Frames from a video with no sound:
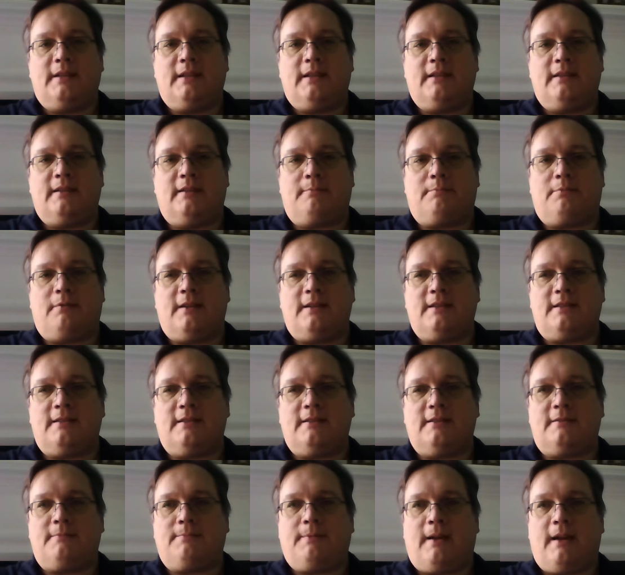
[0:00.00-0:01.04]
The
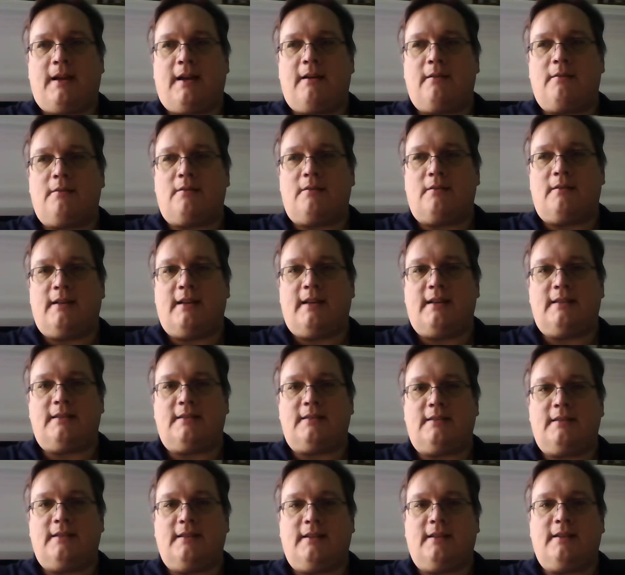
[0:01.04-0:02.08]
president's power as
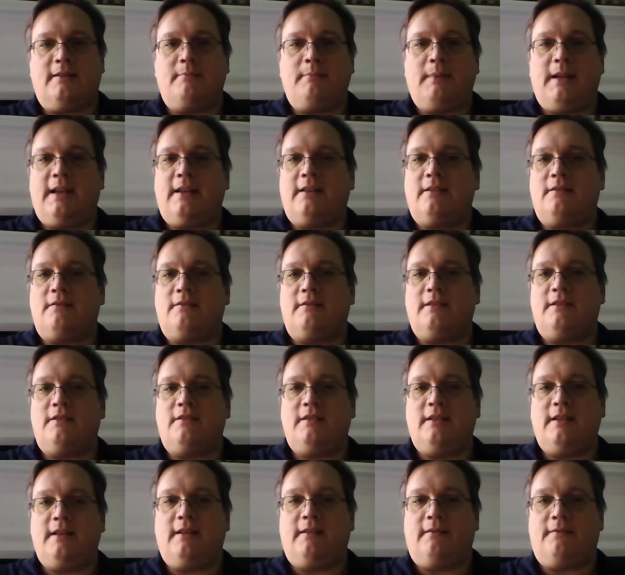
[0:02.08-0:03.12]
the
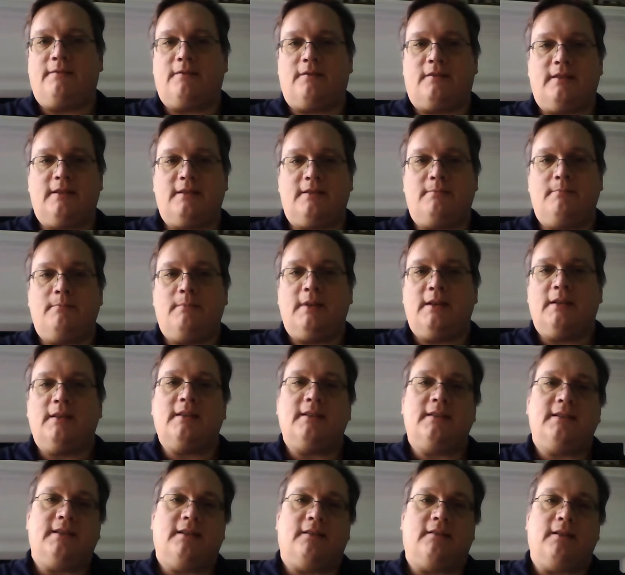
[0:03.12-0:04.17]
commander-in-chief, or his
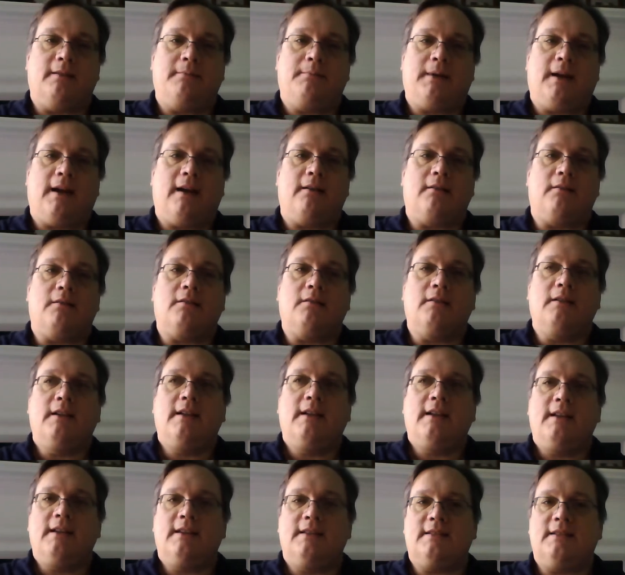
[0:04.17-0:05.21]
military power,
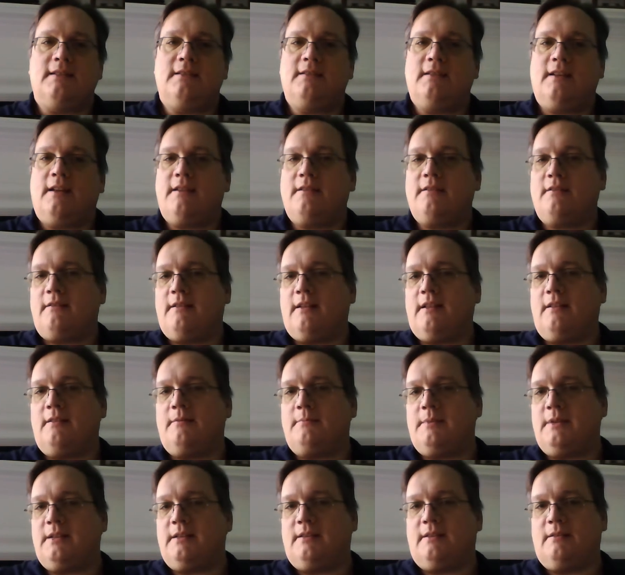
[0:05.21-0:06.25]
is another
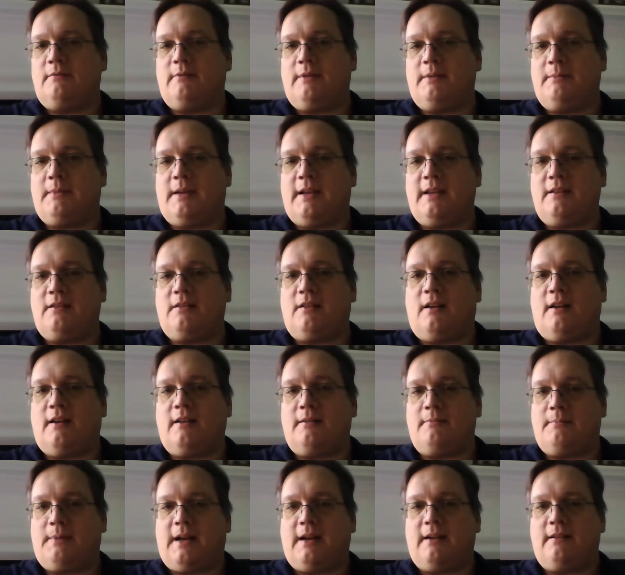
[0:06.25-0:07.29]
element that we might talk
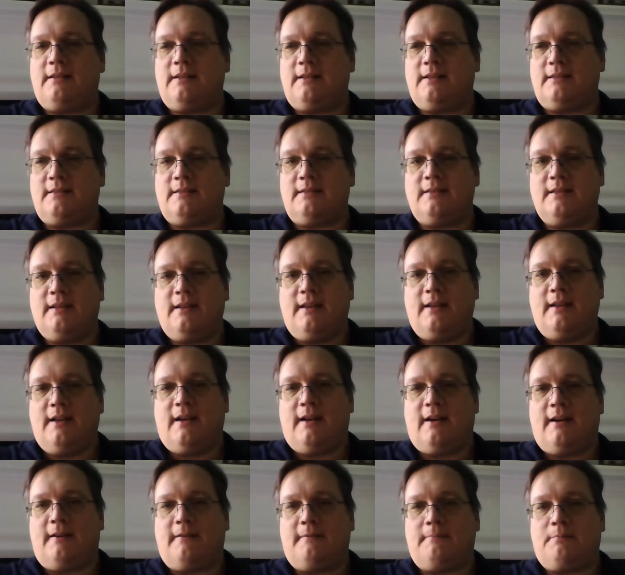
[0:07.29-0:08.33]
about as
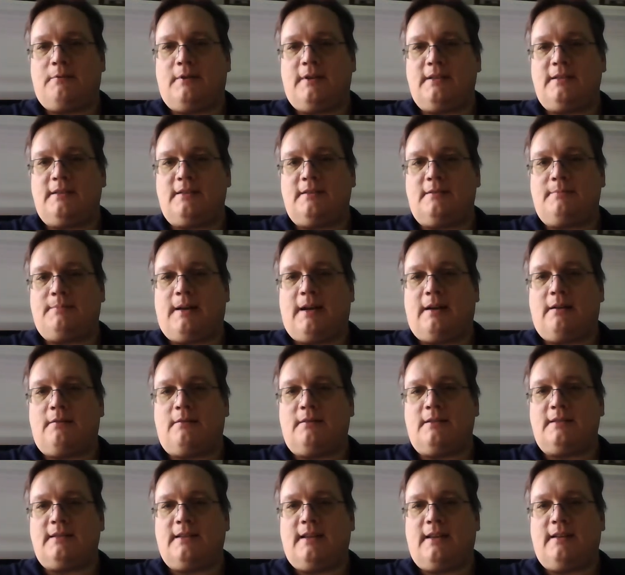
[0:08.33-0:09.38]
president's power
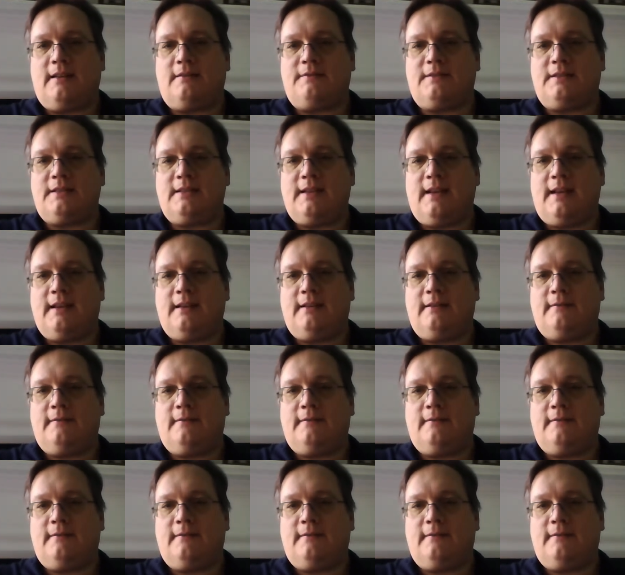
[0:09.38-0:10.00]
as head of state.